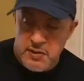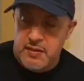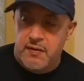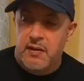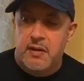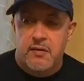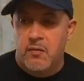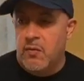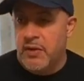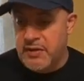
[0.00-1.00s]
Not that either
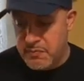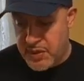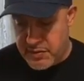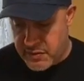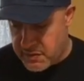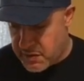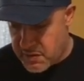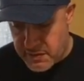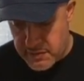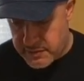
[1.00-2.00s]
one is better than the
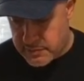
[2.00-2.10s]
other.